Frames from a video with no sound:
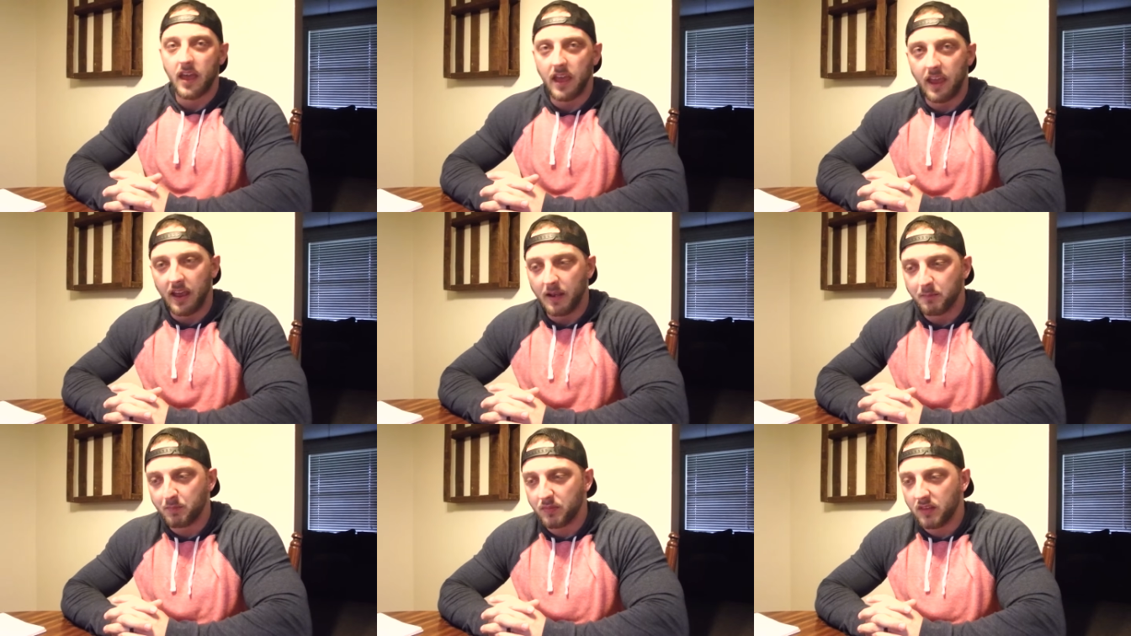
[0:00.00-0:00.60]

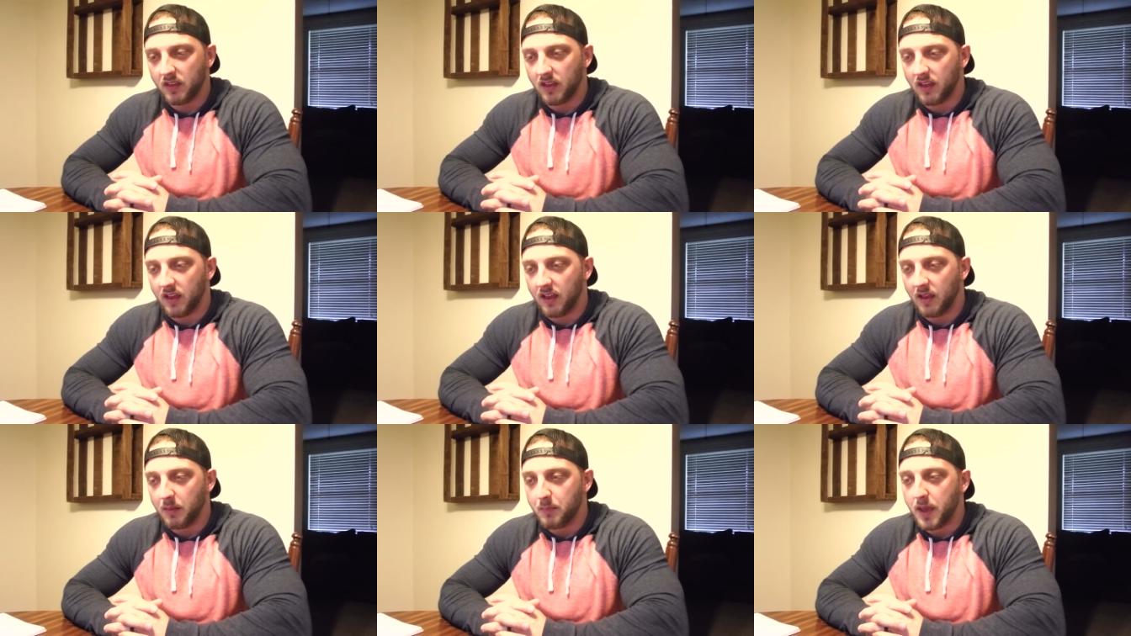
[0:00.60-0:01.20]
And
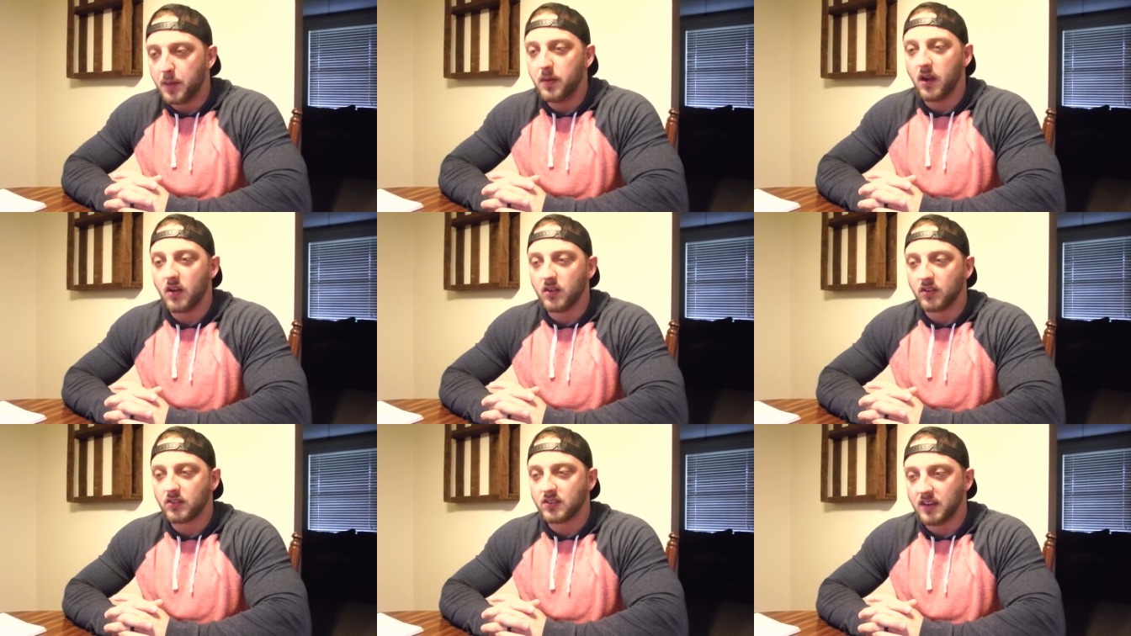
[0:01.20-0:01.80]
it made me
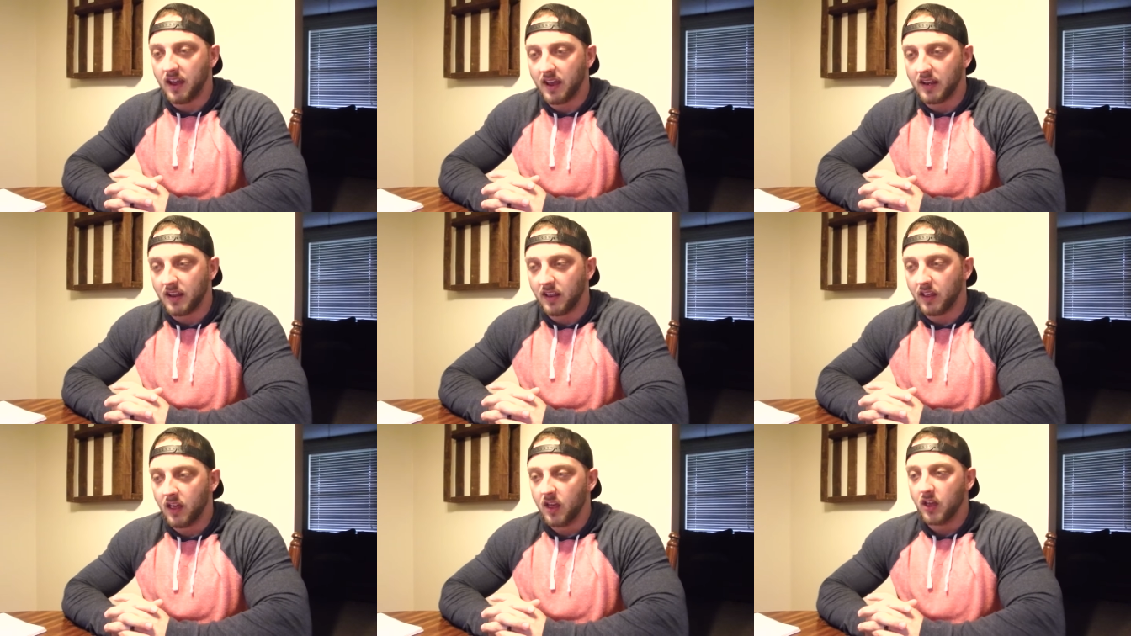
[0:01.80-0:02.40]
understand
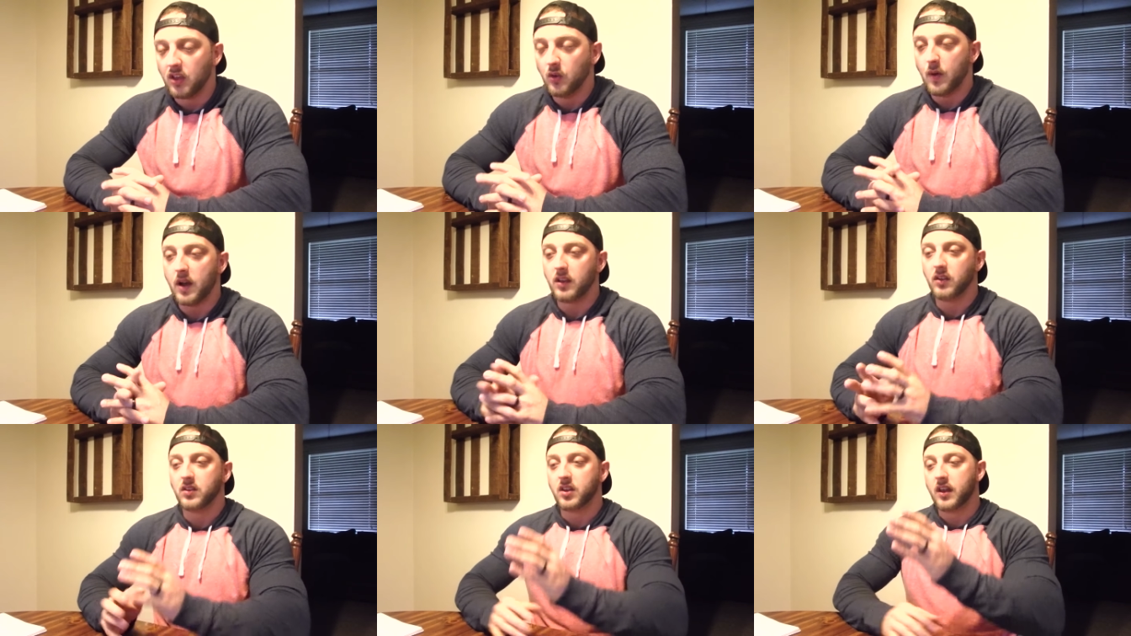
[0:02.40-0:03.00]
that you
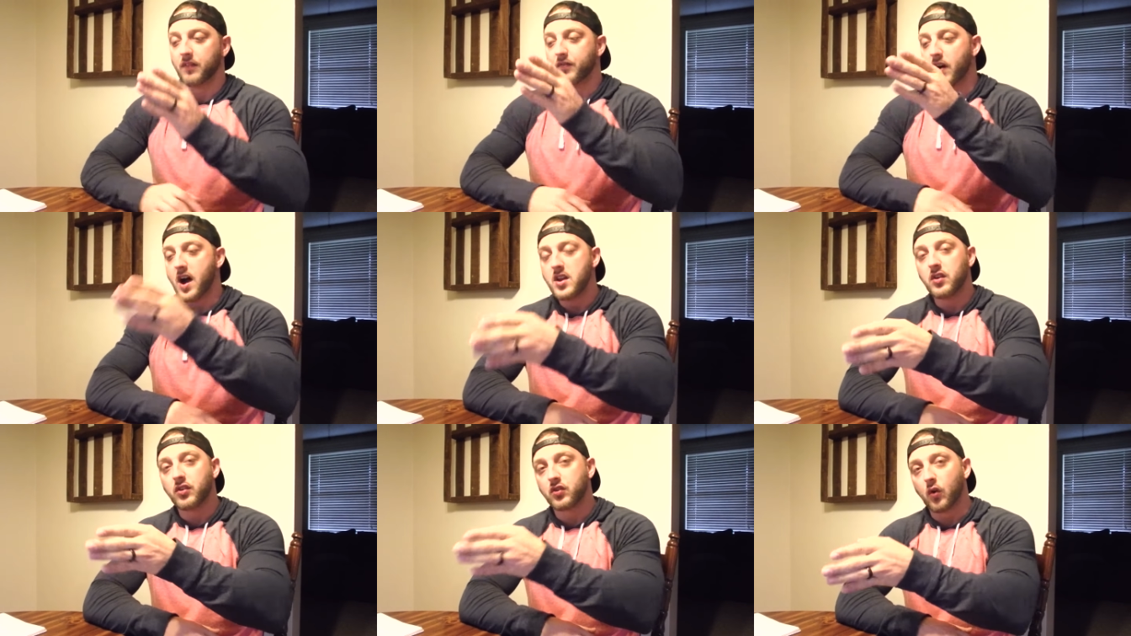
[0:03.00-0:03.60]
have to
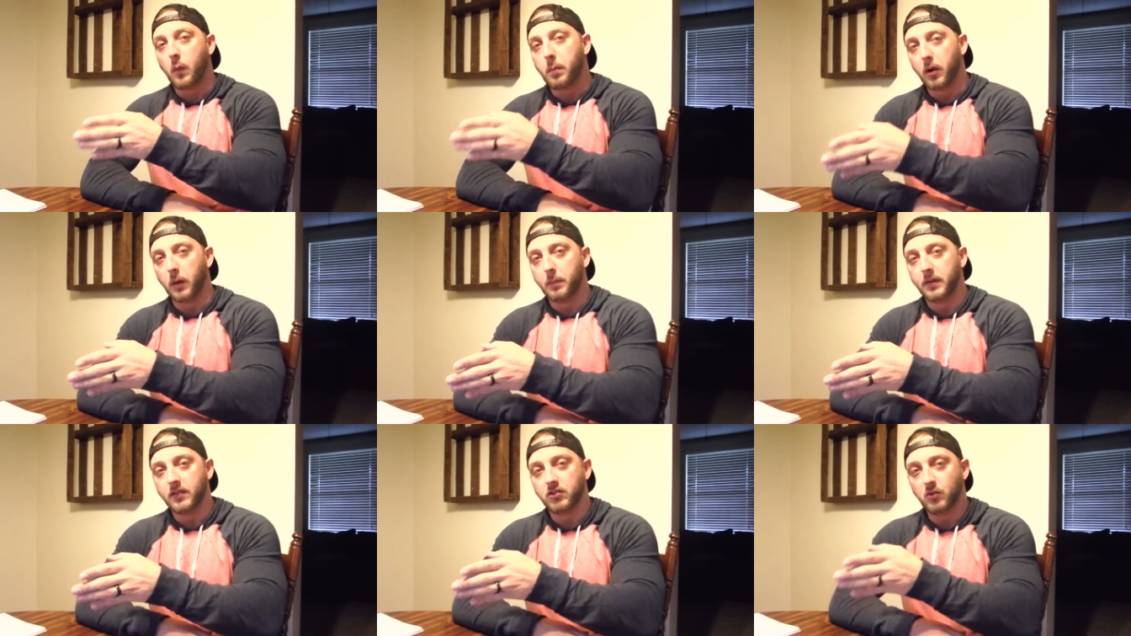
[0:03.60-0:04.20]
find your sole
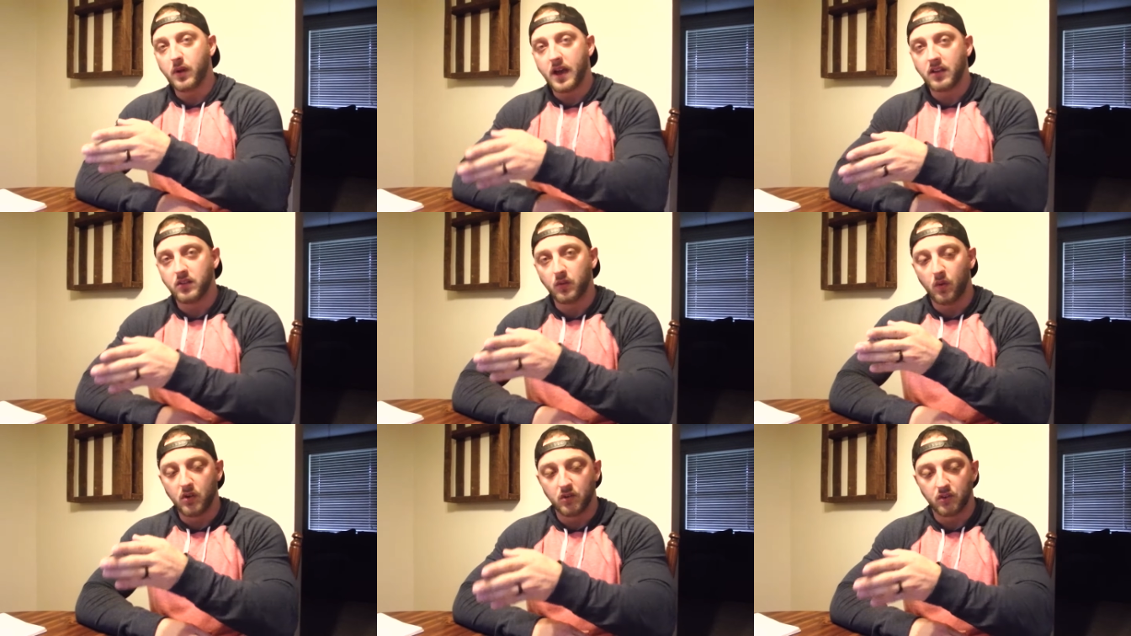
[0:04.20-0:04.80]
purpose. You have
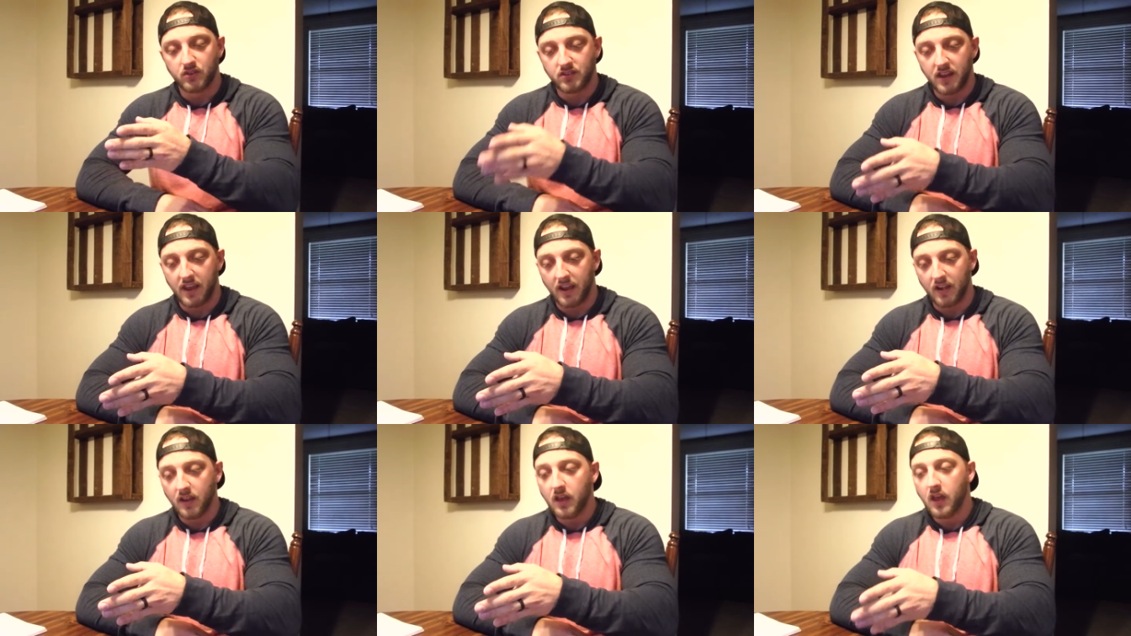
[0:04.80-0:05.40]
to
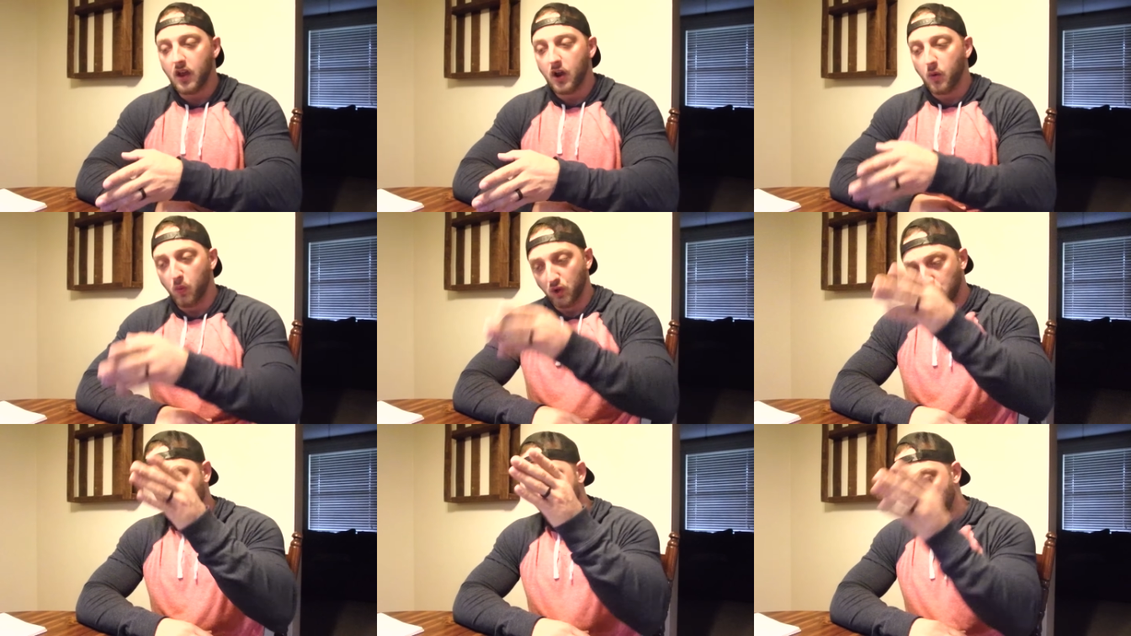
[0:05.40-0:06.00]
understand
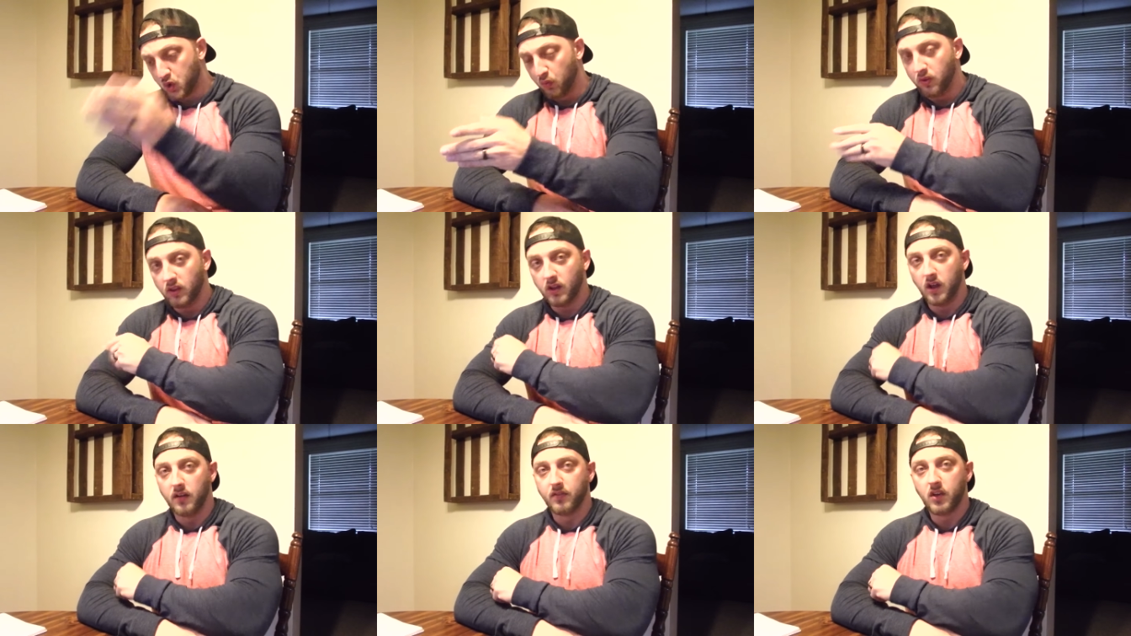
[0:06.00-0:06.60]
what you truly
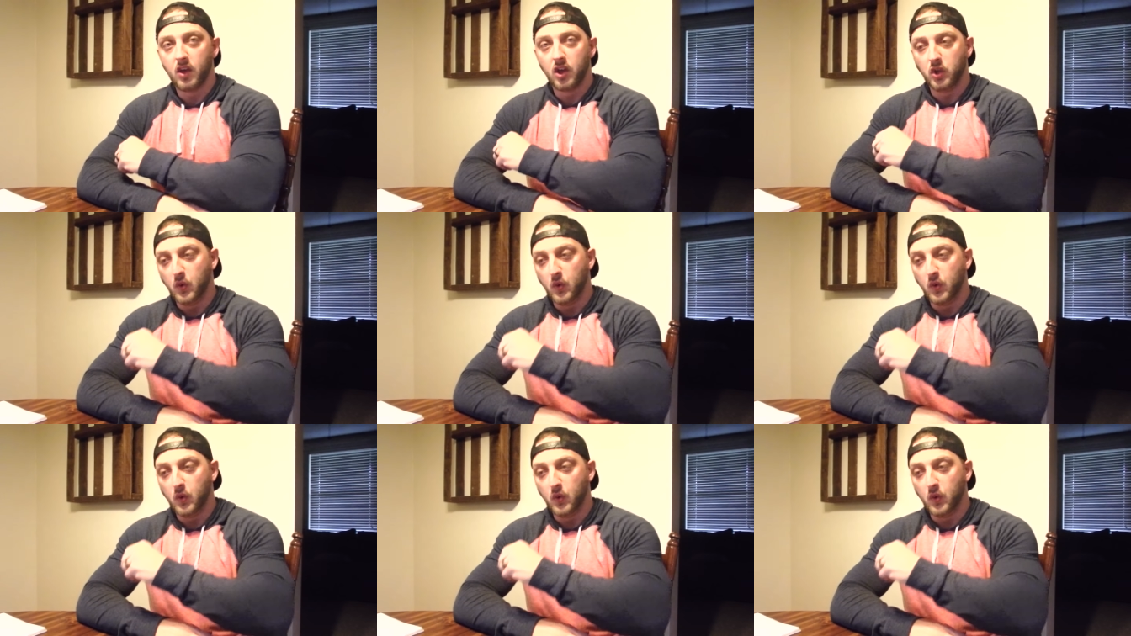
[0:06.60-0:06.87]
love.